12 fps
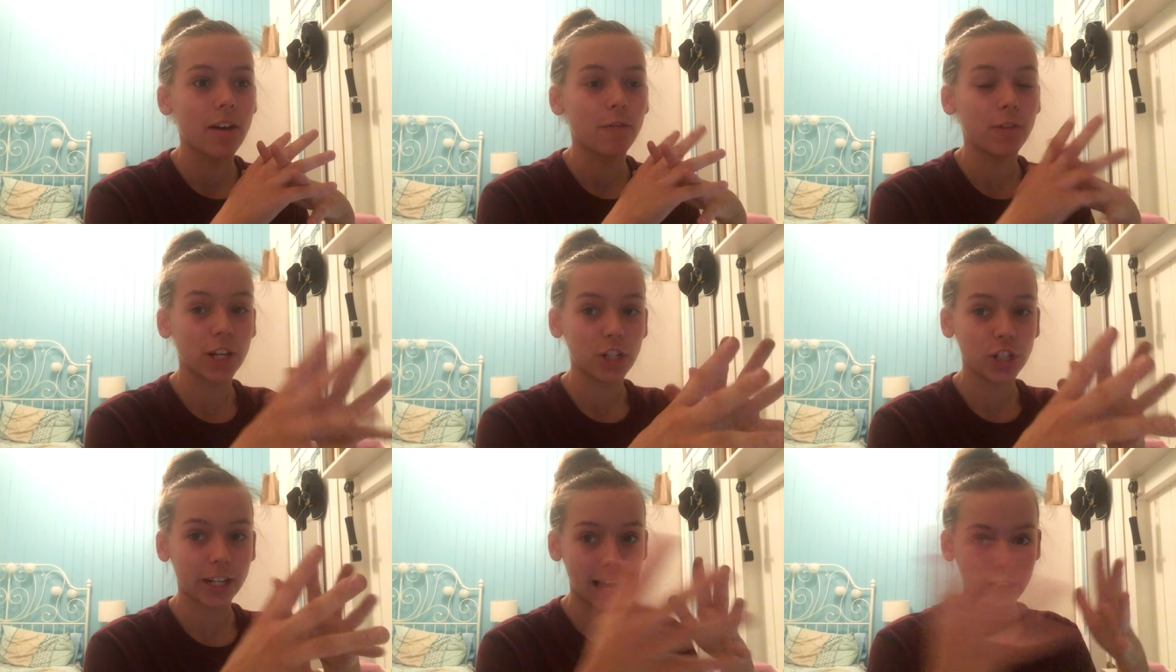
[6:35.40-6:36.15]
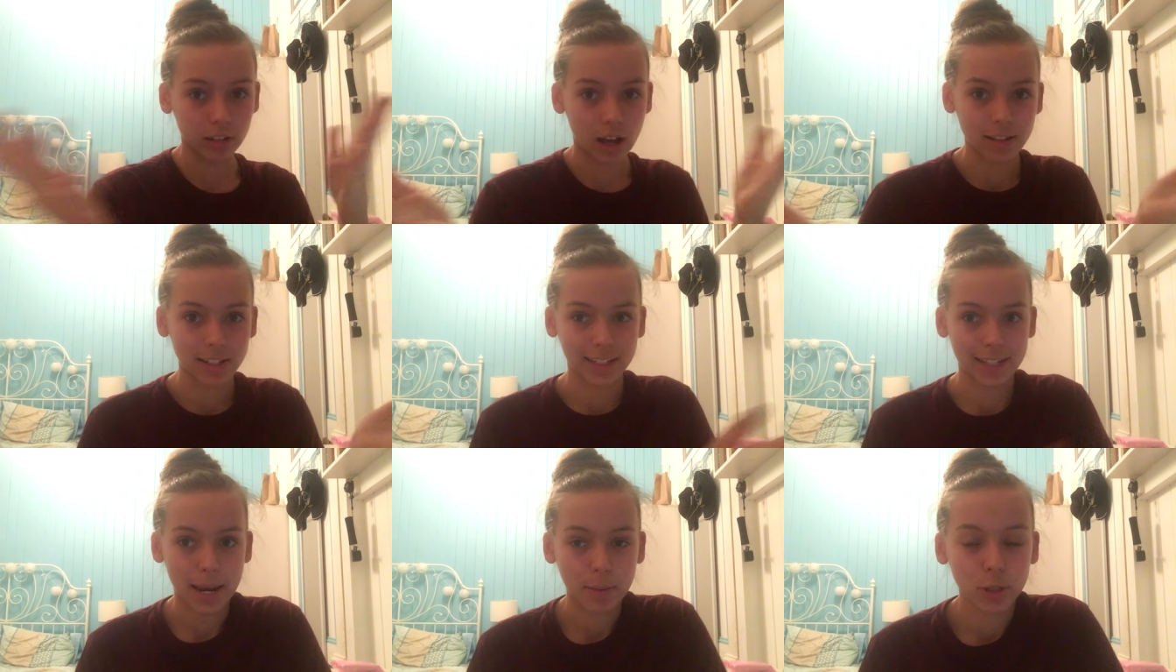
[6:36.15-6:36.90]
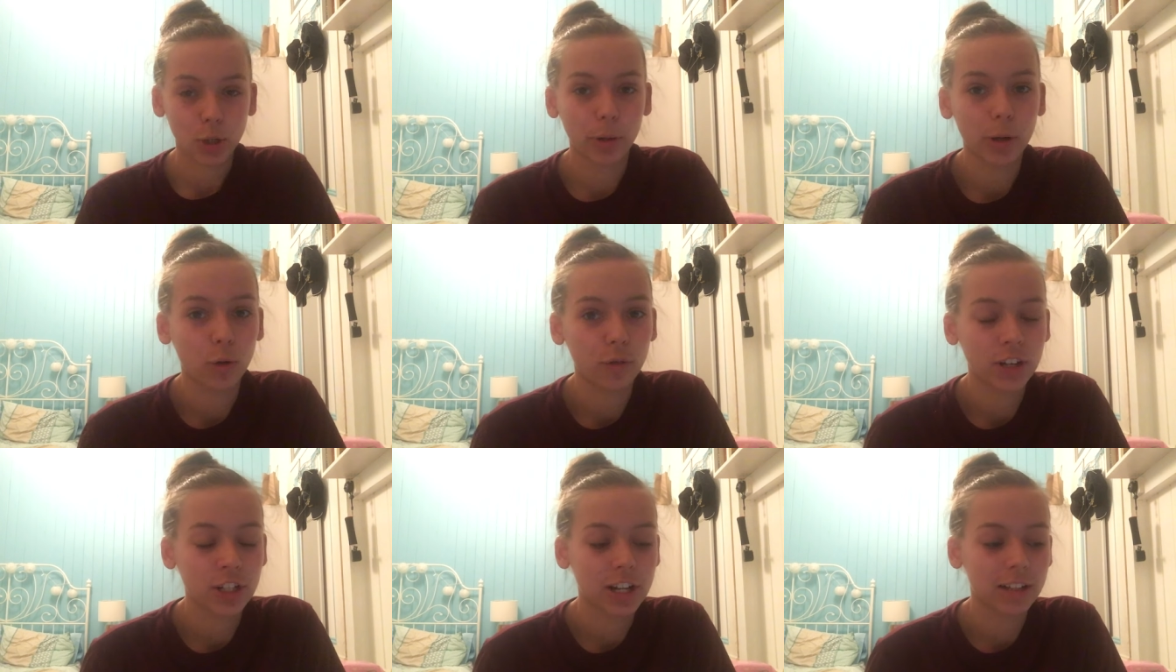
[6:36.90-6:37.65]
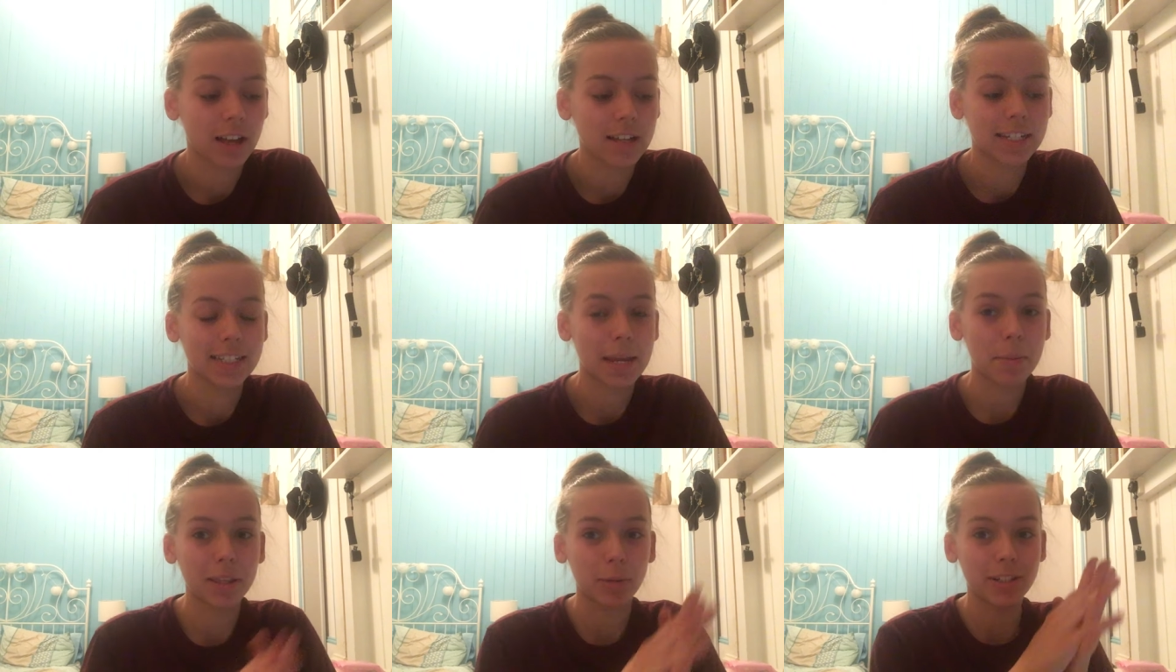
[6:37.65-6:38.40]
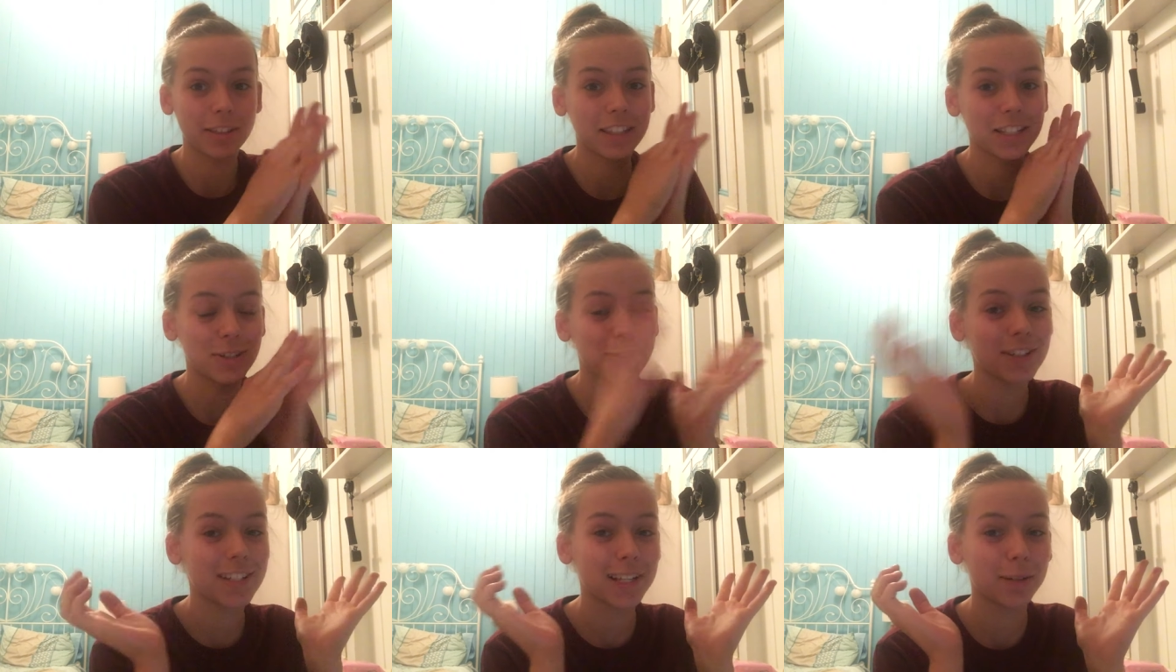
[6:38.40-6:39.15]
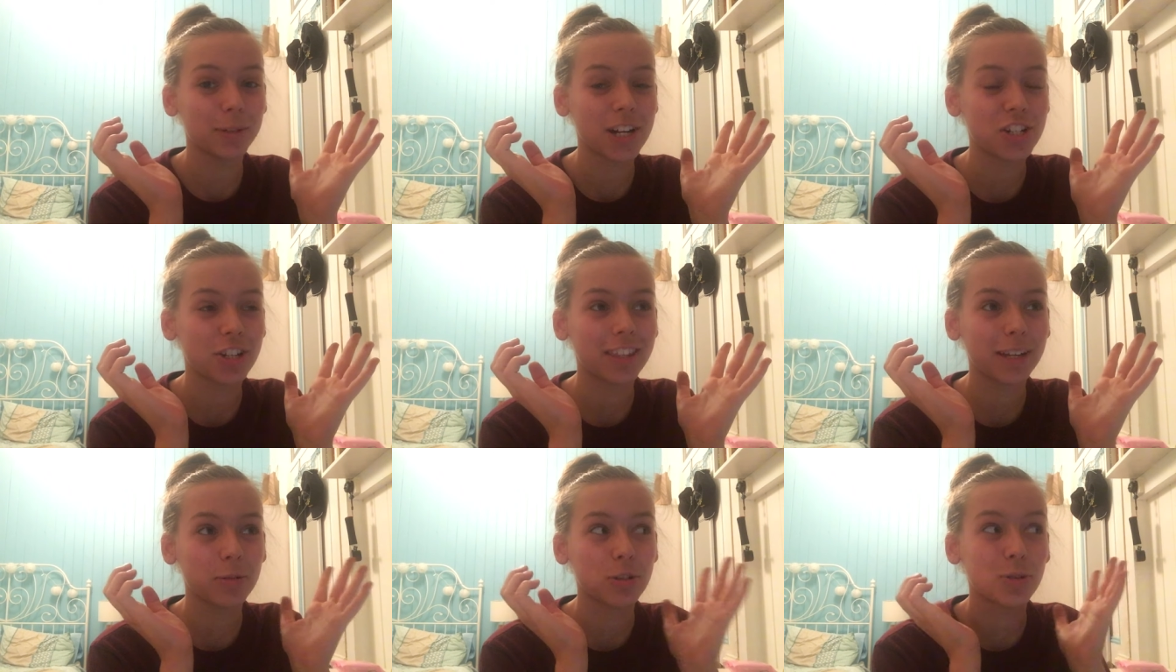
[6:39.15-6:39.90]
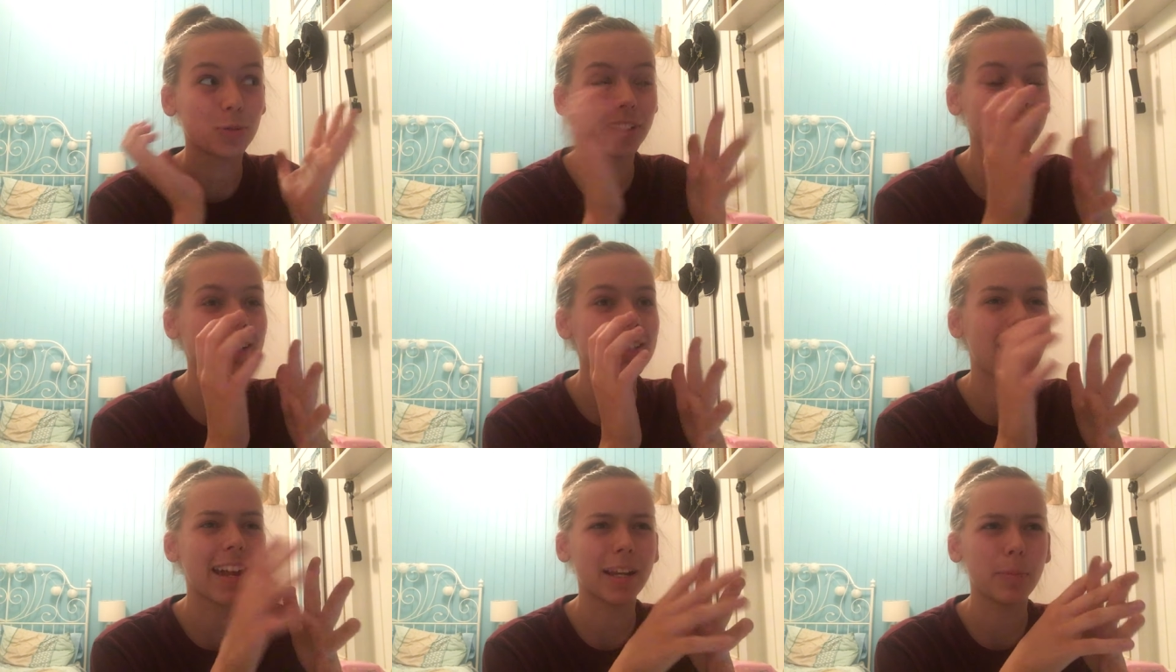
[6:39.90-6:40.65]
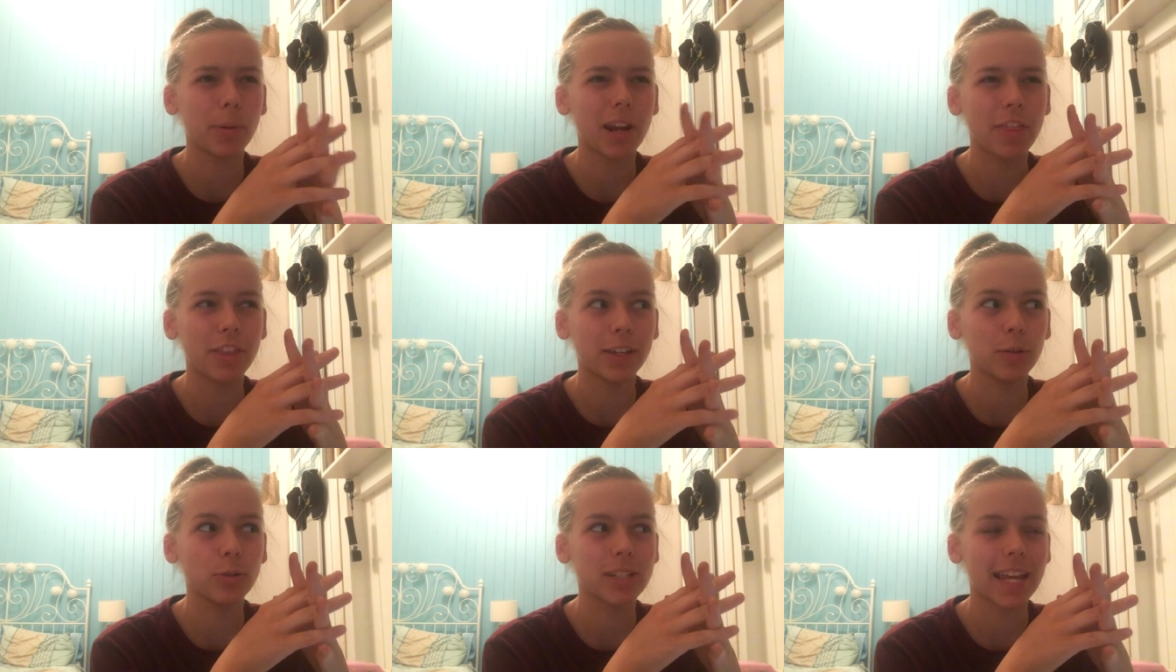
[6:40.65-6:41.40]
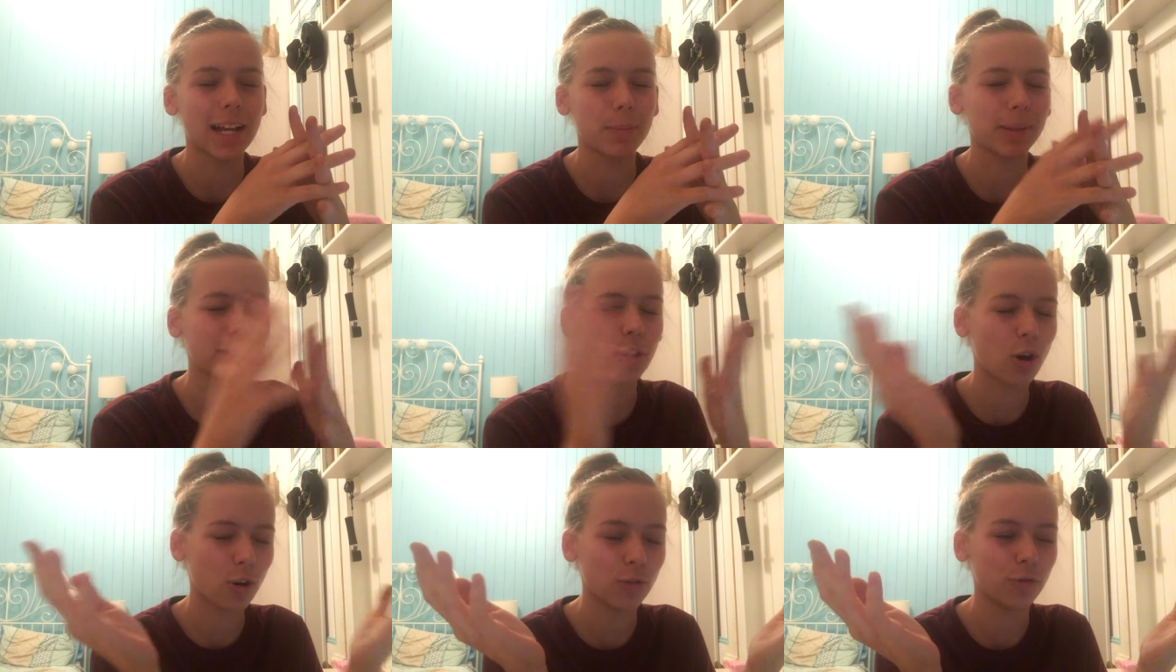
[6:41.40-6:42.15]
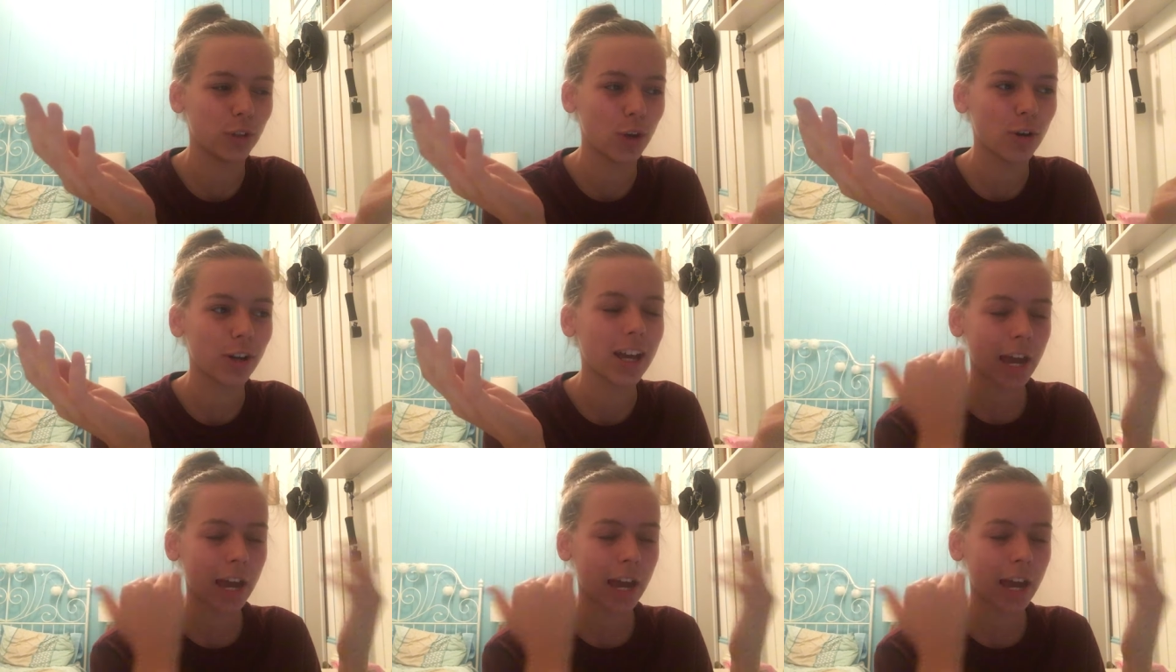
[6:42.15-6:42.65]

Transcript: finishing our last exam. So we all finished our last exam and then we did this huge celebration thing, which is really exciting, but I think it'll take up like the whole vlog.